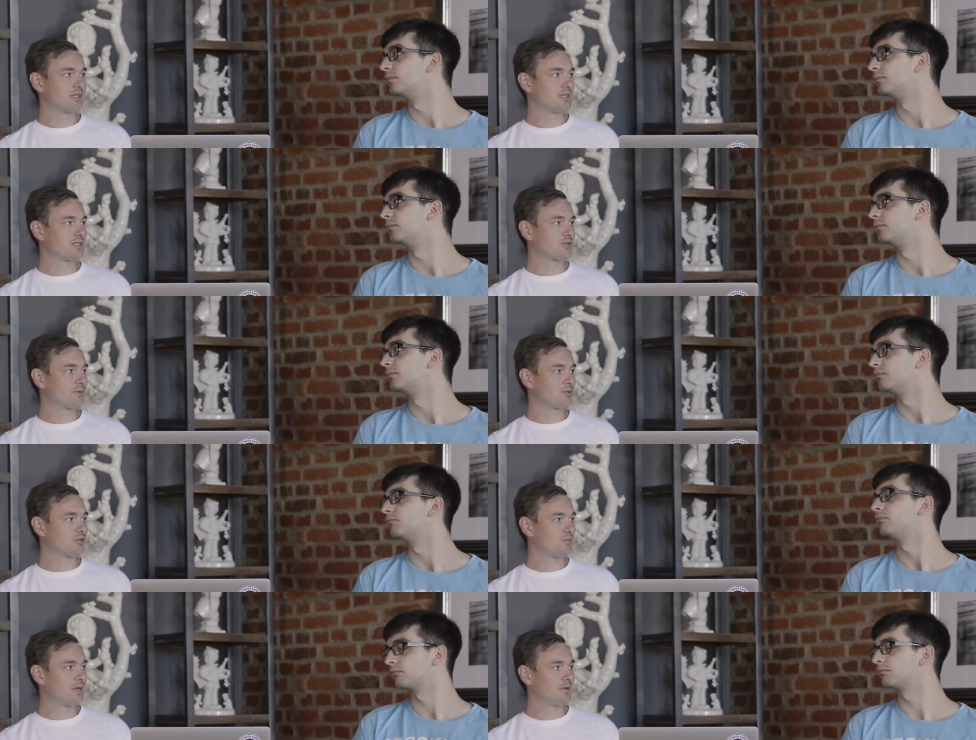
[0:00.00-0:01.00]
Speaker 1: in the
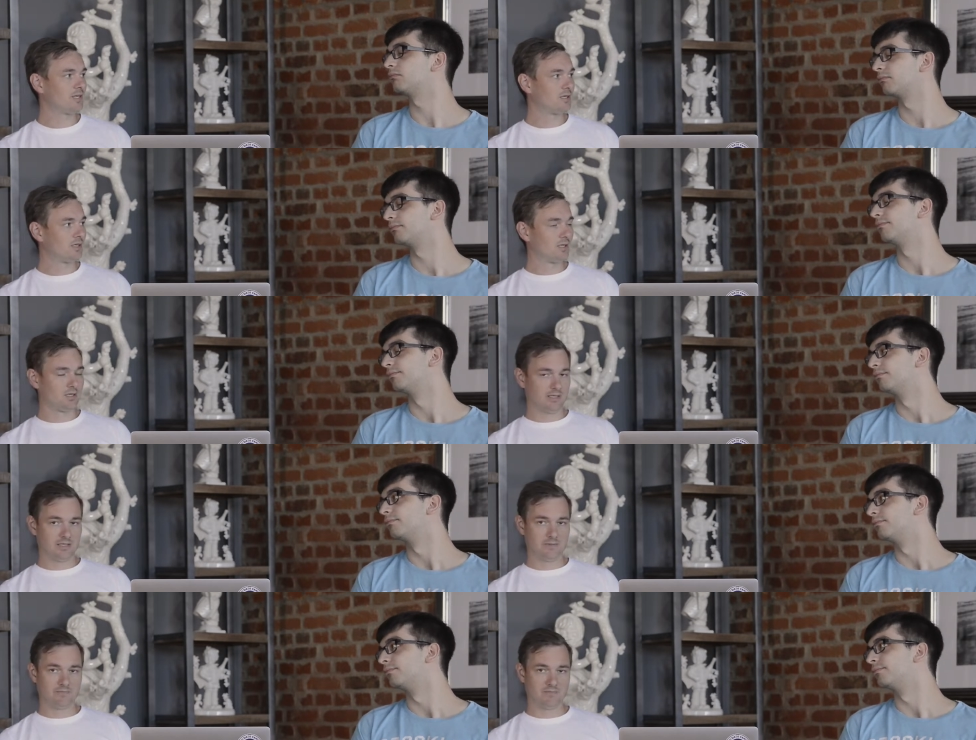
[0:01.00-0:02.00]
description maybe. Mm -hmm
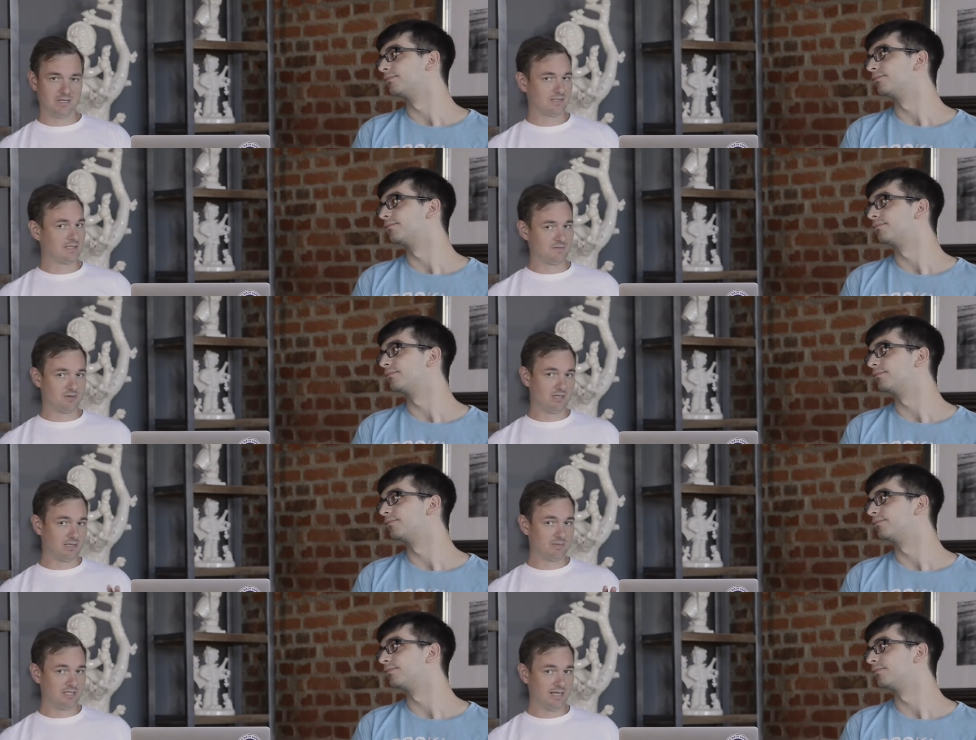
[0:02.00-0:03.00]
um, that gives you a
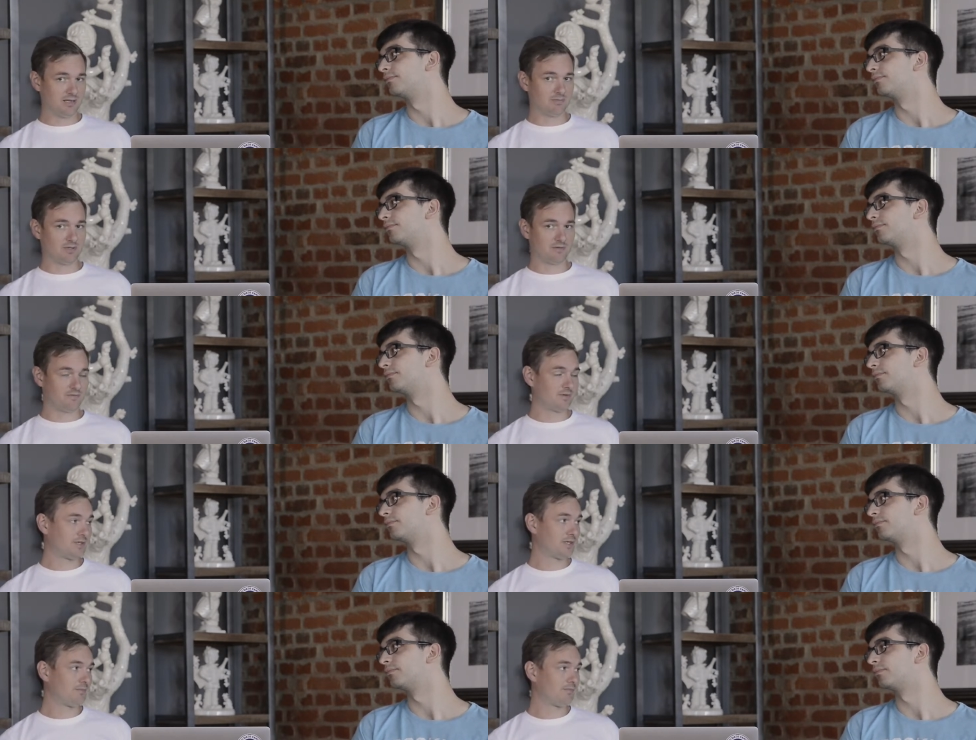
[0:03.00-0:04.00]
little bit help of
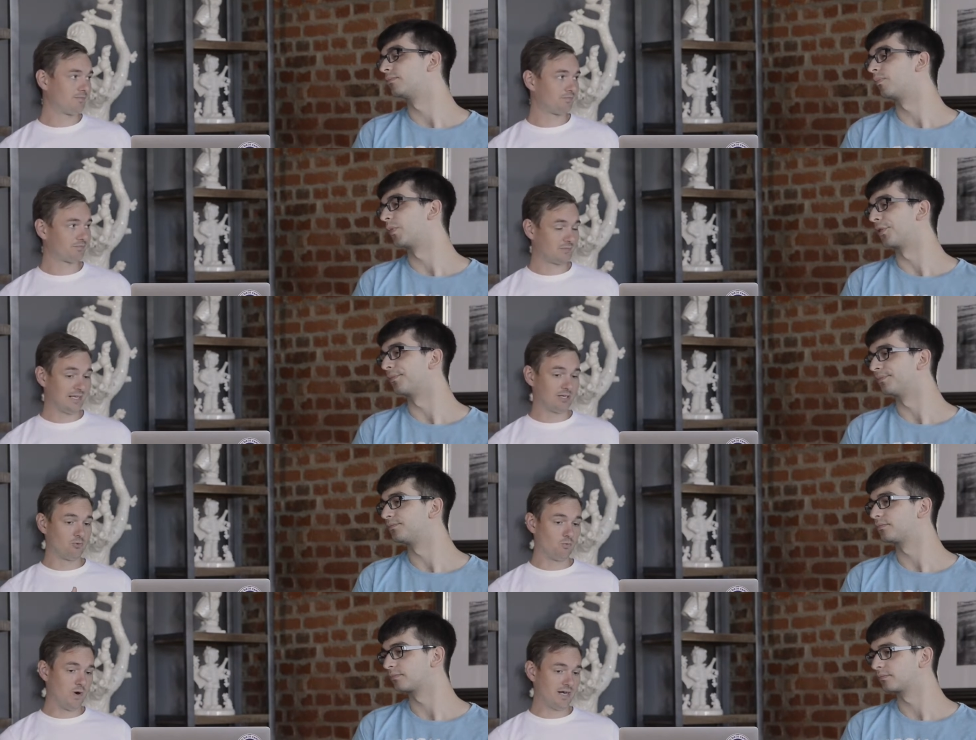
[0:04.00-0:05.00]
um, like
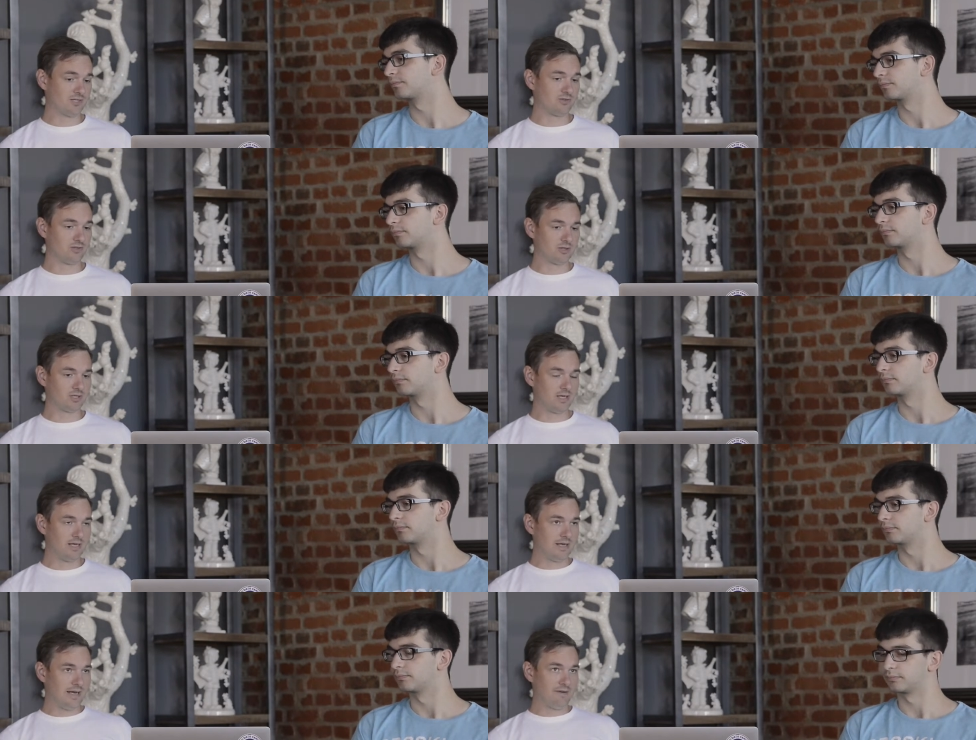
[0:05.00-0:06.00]
where to look.
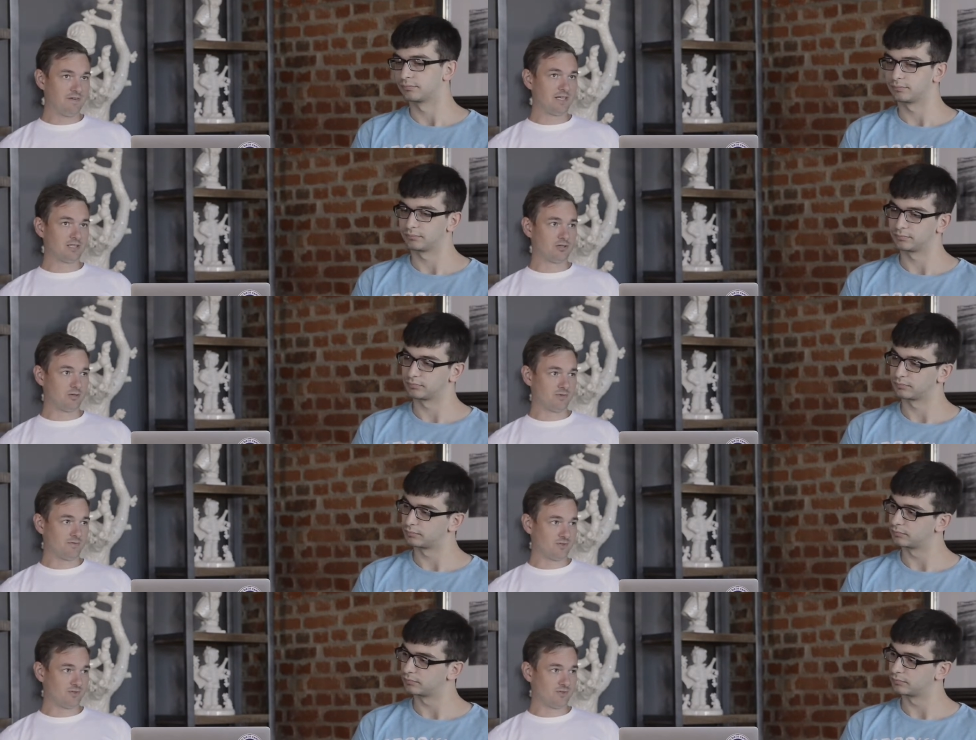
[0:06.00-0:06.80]
I think in terms of